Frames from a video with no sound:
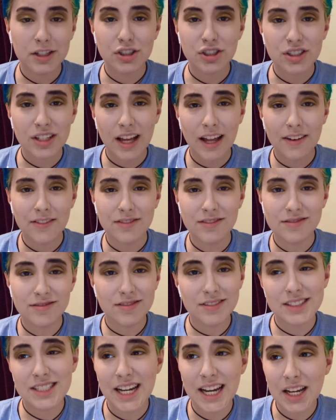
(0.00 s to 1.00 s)
just kind
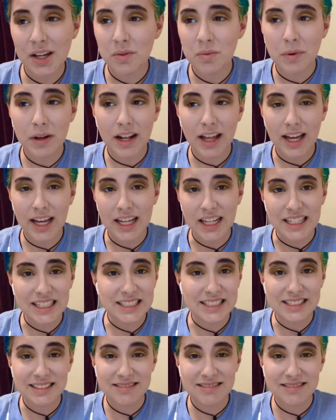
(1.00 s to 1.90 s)
of take what I